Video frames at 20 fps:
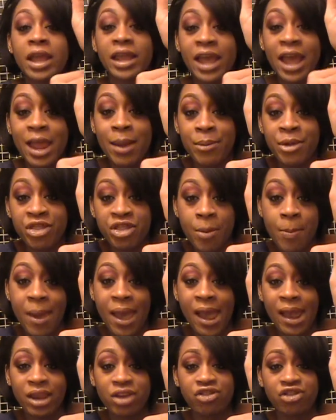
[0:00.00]
came in the
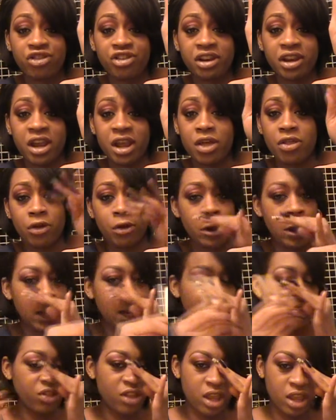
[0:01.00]
package together, and
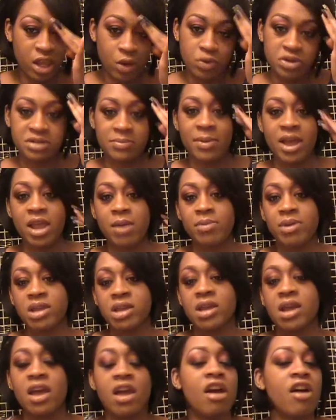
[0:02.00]
I think it was
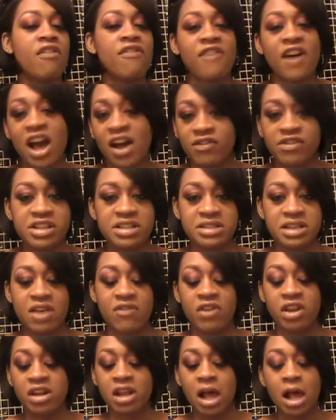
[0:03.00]
maybe $5 to
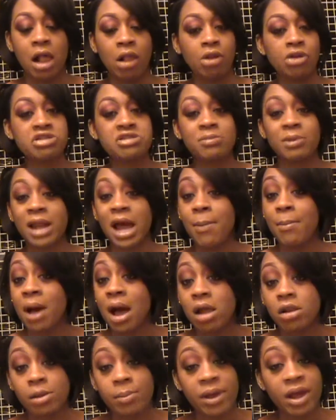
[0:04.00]
$7. But I'm
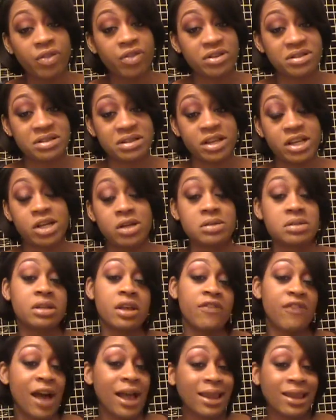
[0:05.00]
all about the sales.
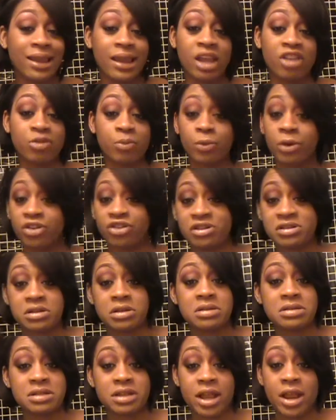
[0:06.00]
If I can catch brushes
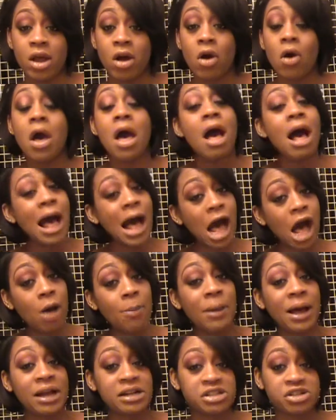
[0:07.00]
on sale,
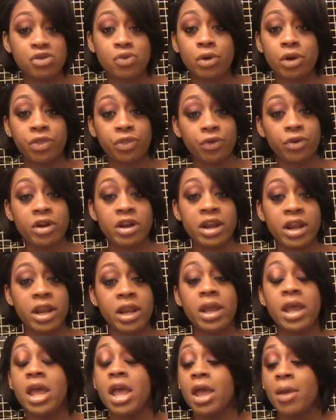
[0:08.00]
I'll buy 2 or
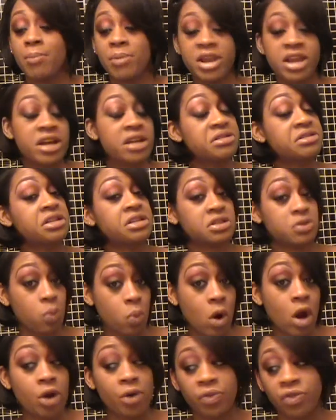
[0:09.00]
3 because it's
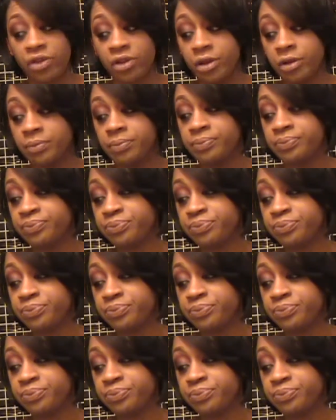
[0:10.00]
worth it.